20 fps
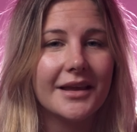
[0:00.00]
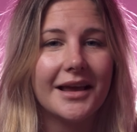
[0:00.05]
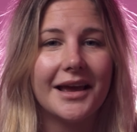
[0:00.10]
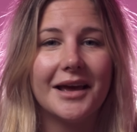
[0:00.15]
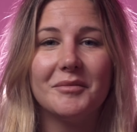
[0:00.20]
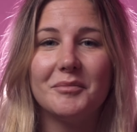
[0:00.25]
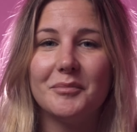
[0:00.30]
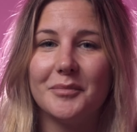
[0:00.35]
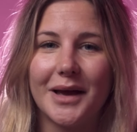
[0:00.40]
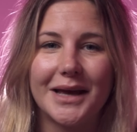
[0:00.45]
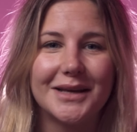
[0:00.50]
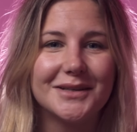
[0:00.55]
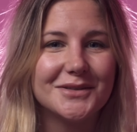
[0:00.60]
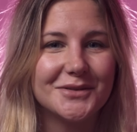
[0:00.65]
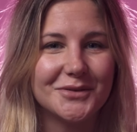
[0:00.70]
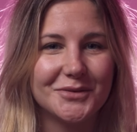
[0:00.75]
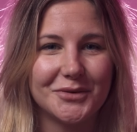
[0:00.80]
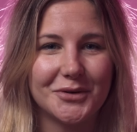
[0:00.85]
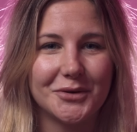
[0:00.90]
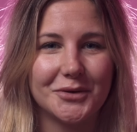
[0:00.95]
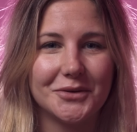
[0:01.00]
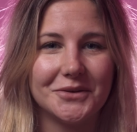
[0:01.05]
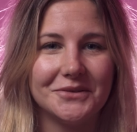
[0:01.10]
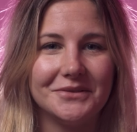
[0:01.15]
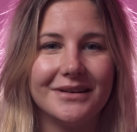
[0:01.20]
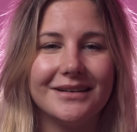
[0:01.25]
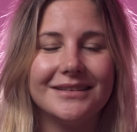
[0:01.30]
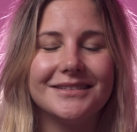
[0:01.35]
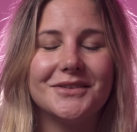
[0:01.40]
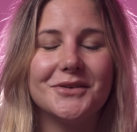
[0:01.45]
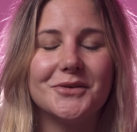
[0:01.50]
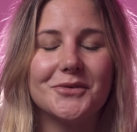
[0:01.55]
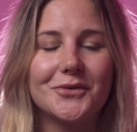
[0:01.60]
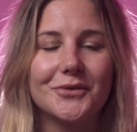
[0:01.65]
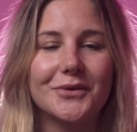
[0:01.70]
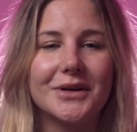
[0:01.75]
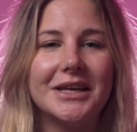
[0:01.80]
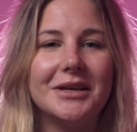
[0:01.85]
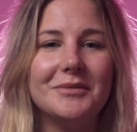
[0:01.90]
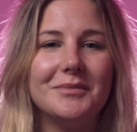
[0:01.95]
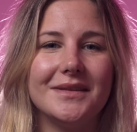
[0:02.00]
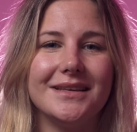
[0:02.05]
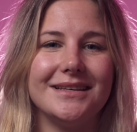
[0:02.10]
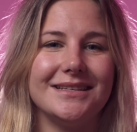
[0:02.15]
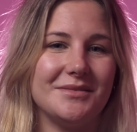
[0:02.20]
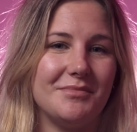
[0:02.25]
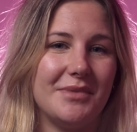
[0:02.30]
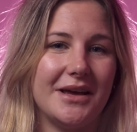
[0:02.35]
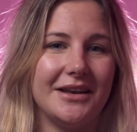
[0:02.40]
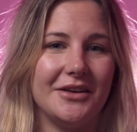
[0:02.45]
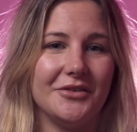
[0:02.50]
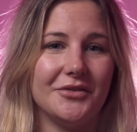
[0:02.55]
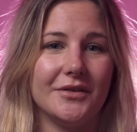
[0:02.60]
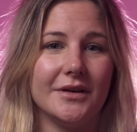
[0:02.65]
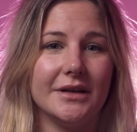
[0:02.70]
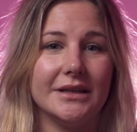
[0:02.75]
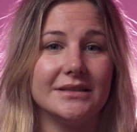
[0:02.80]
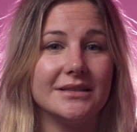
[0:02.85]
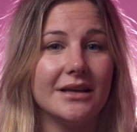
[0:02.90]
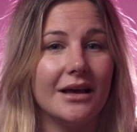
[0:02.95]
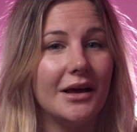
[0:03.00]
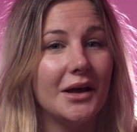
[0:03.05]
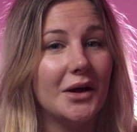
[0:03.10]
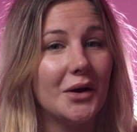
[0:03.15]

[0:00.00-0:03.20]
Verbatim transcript: And best of all, to reap these benefits,